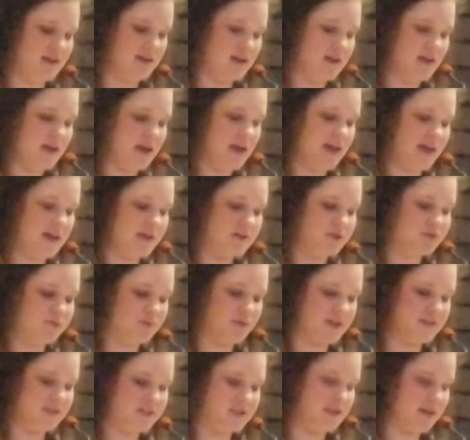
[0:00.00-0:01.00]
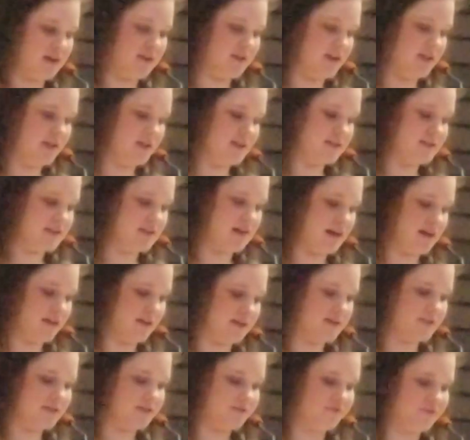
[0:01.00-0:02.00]
He enjoyed sharing his
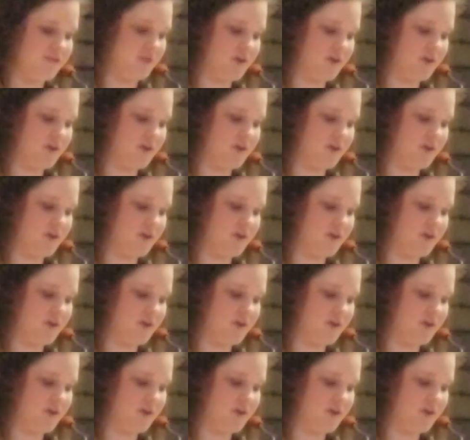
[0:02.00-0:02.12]
knowledge of